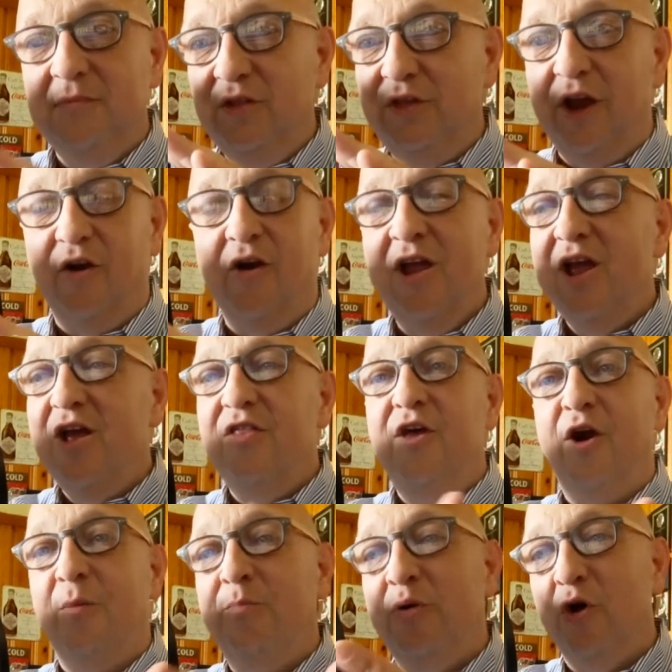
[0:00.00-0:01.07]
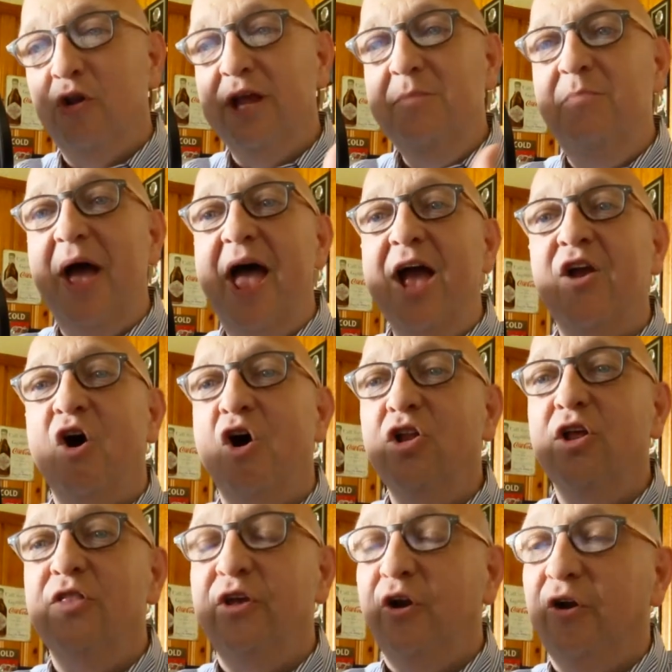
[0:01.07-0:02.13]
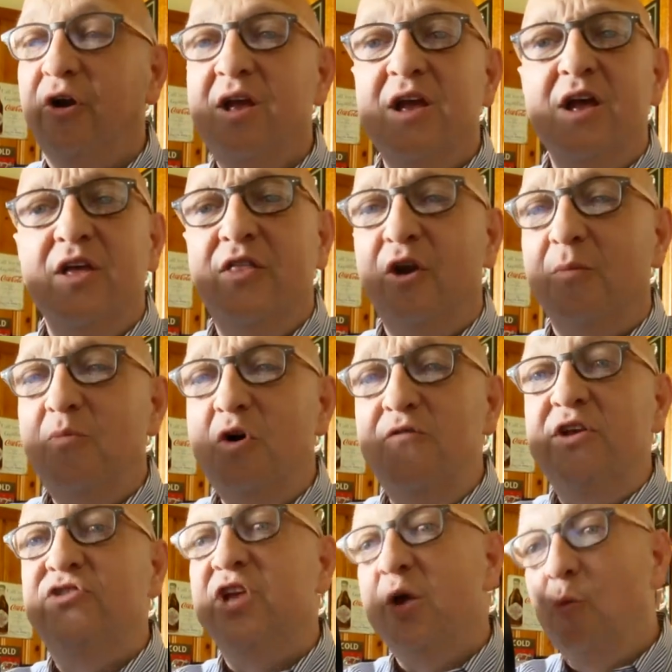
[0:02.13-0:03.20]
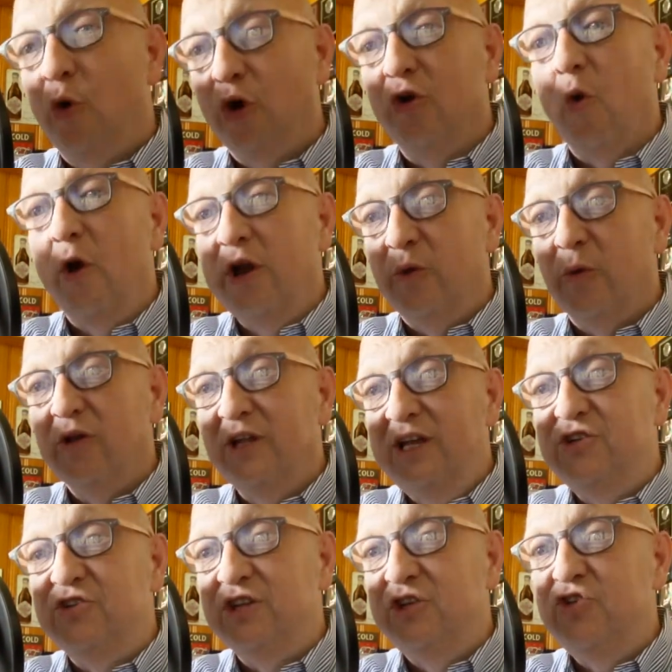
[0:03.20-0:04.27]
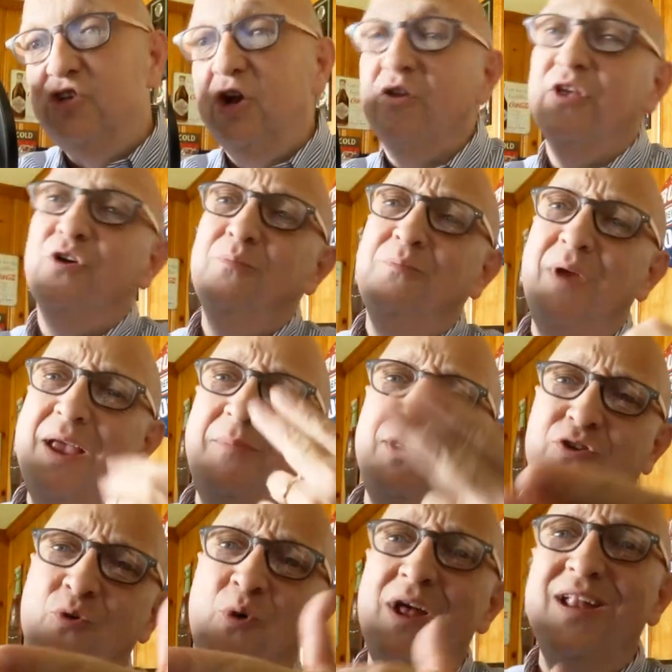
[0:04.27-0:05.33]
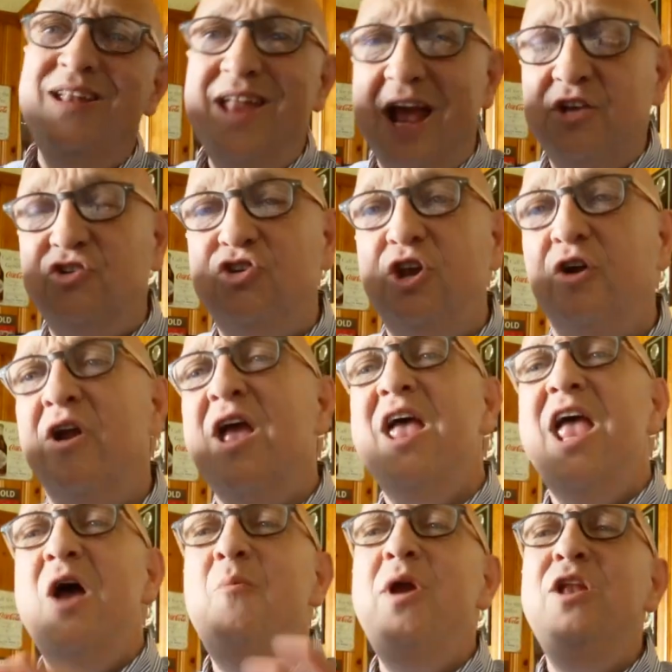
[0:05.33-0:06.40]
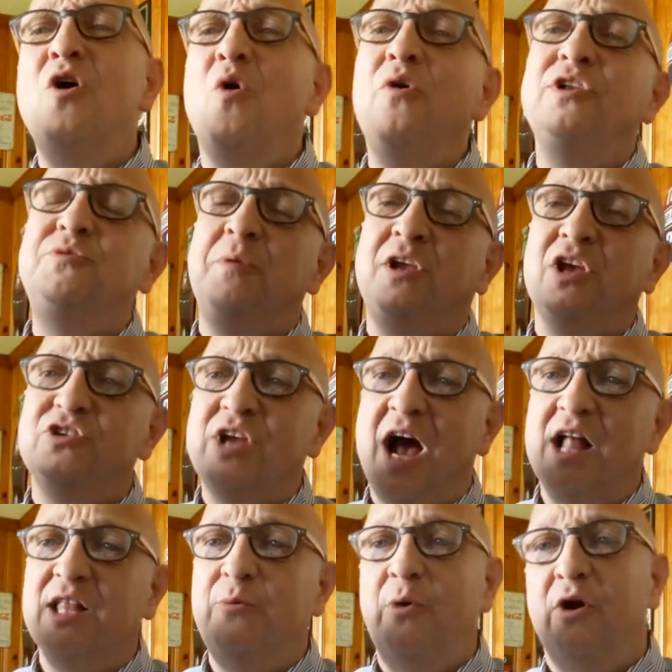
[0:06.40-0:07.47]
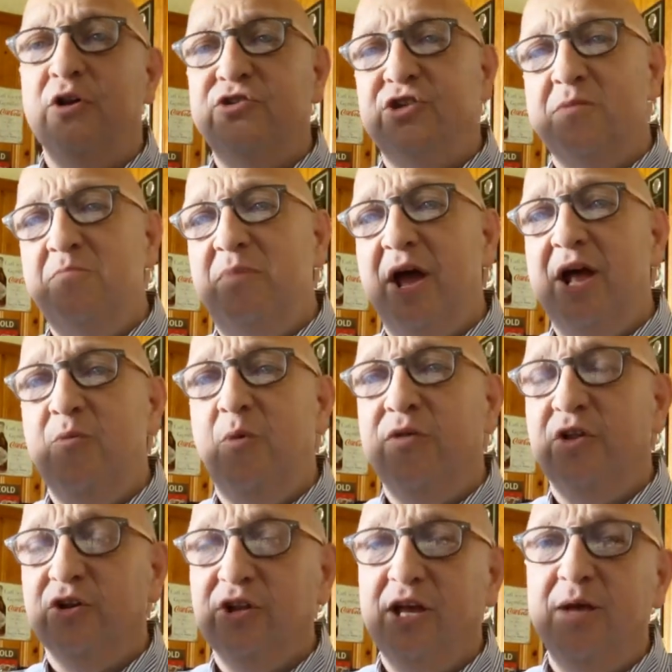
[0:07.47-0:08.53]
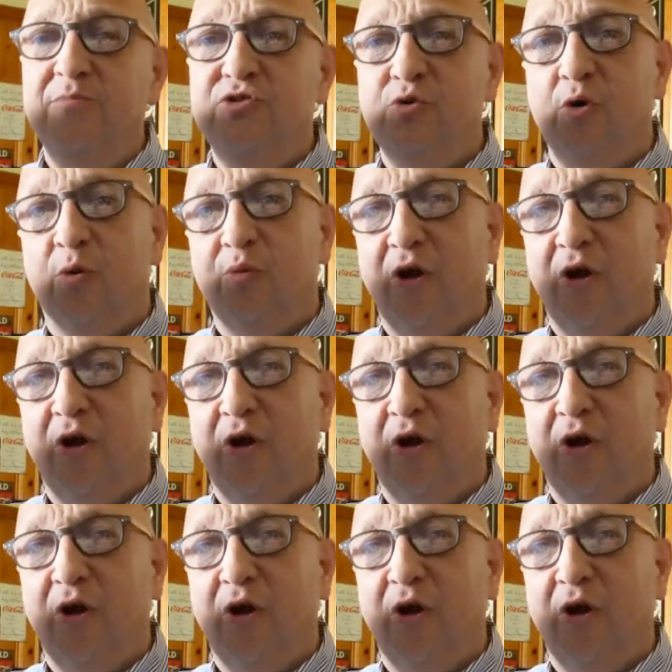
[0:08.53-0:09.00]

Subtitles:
They're pulling back all of their movies they were going to release this year. They'll maybe do it next year. And we know it's because Holly Weird is in bed with the libs who are